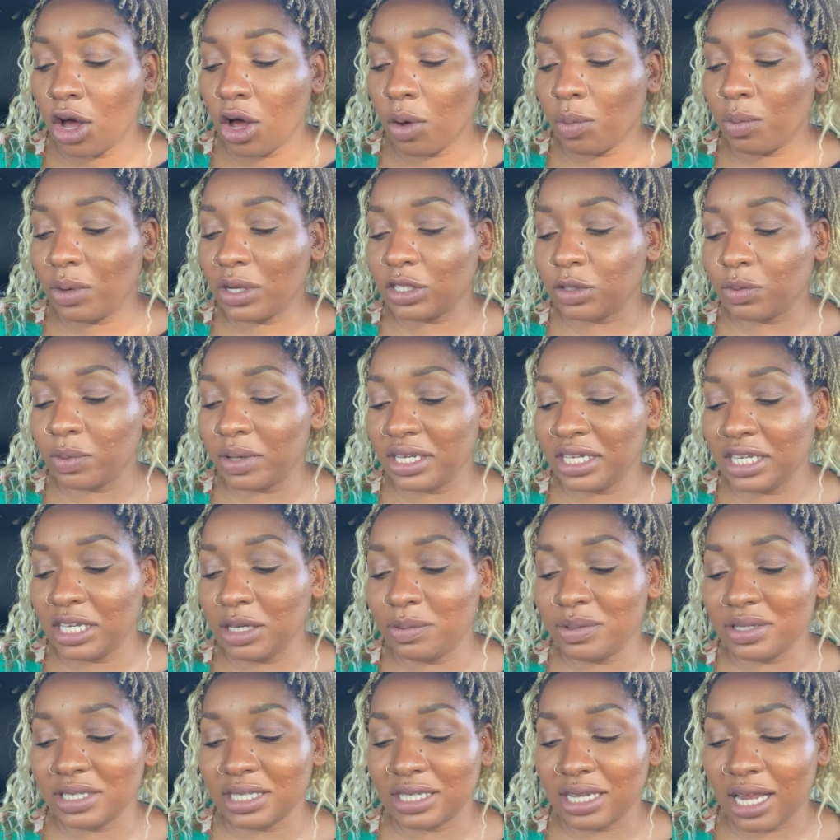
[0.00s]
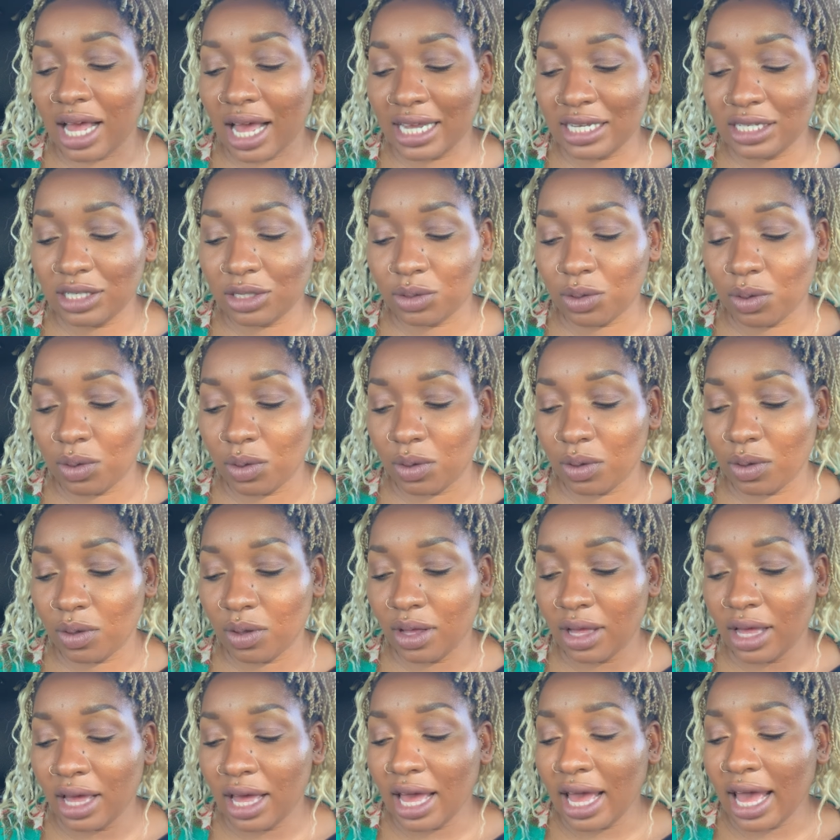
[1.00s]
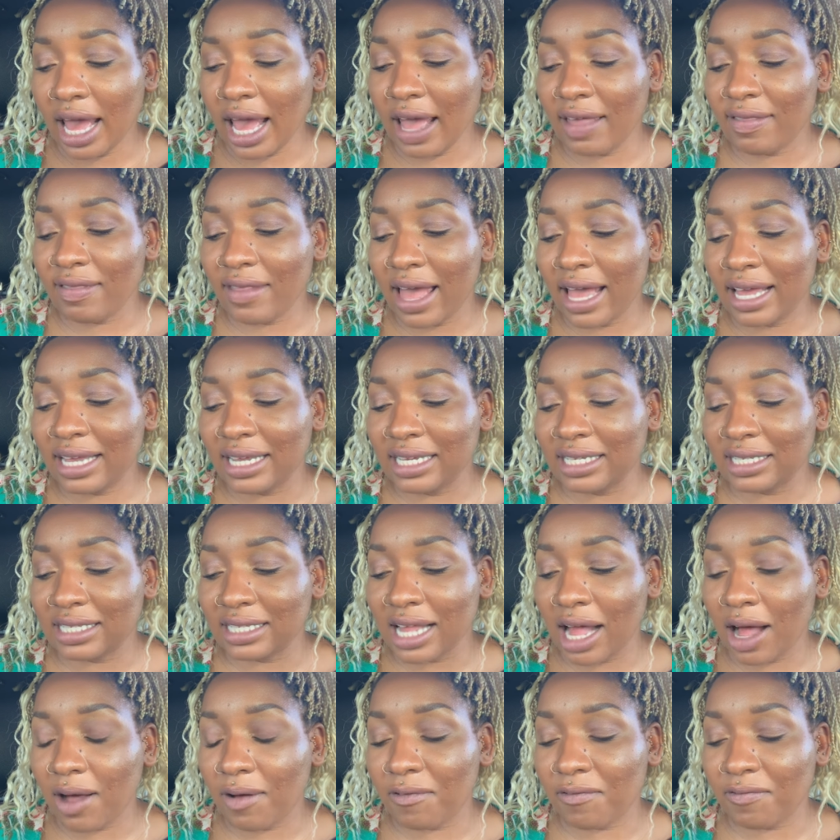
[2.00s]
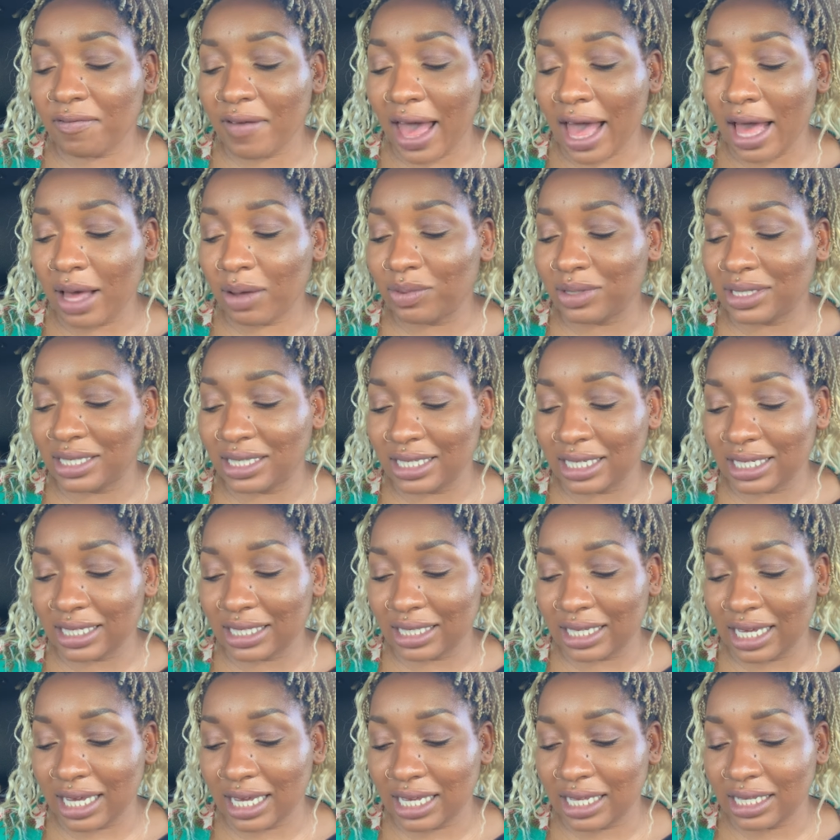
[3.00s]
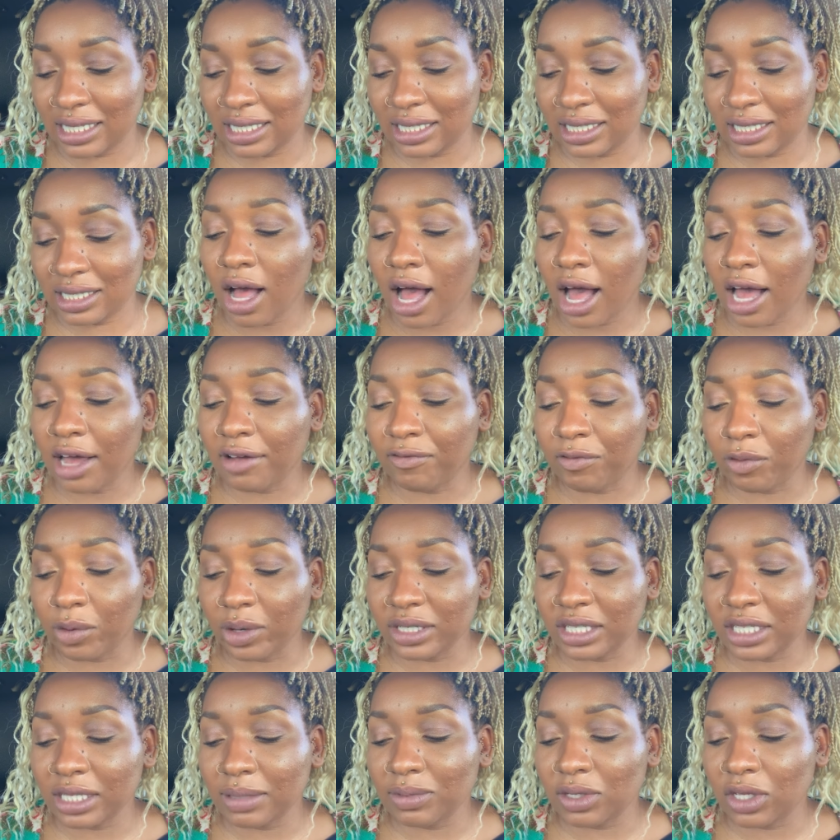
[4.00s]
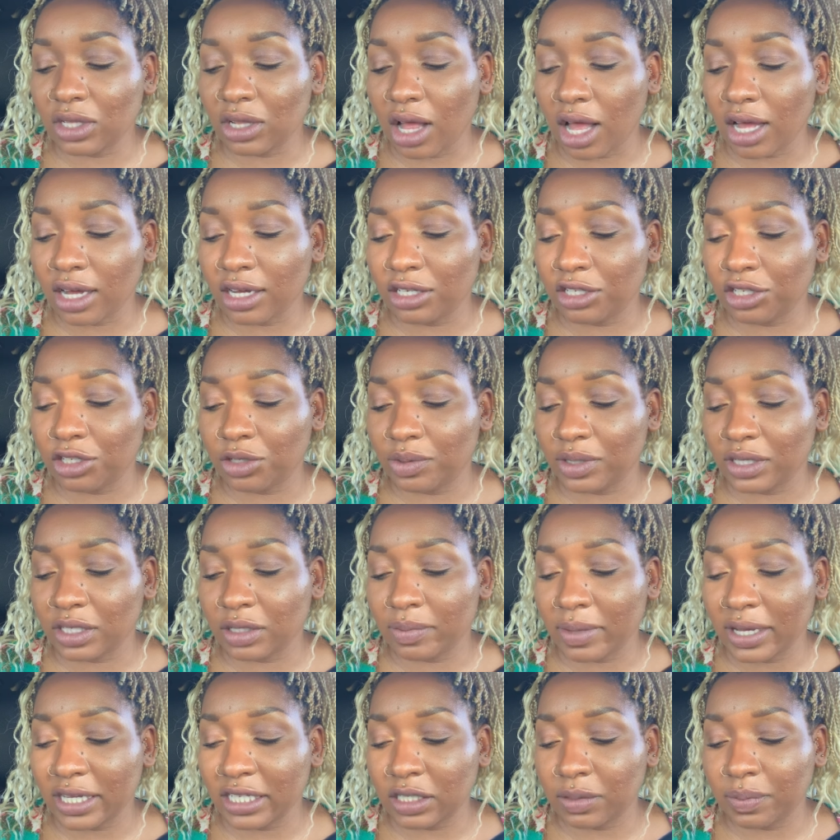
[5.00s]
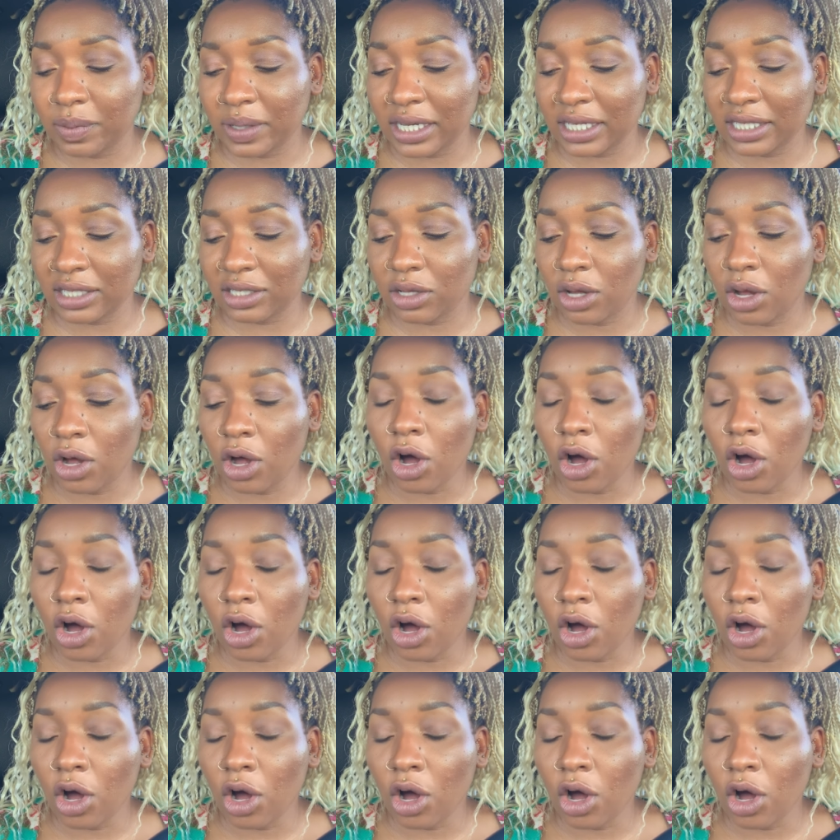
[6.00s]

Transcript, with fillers: was when he was in high school and that he's now fat with 6 kids. I forced him to log onto his MySpace.